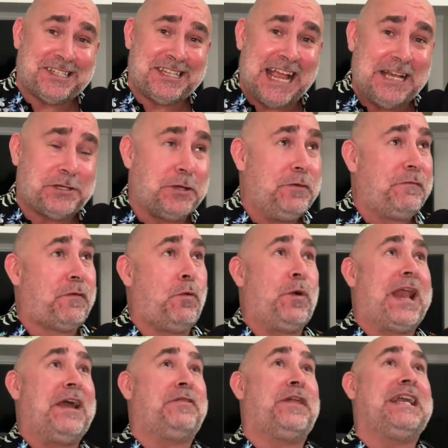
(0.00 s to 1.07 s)
Stay tuned for
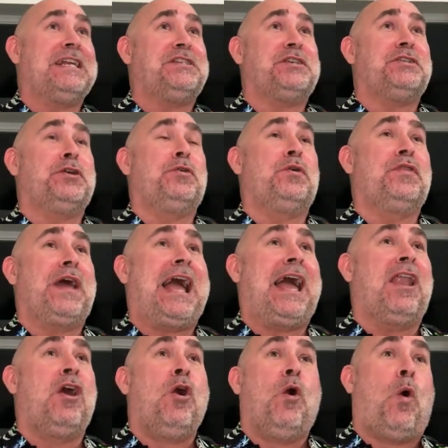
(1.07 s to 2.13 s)
what I think he should do with
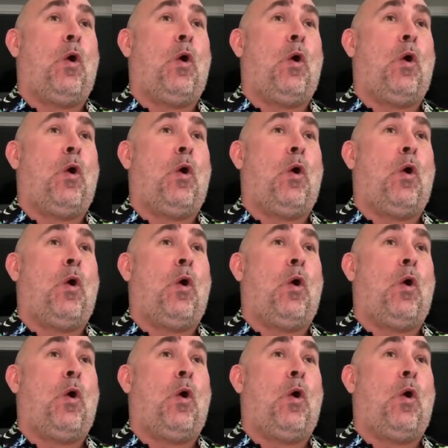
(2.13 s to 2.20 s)
that.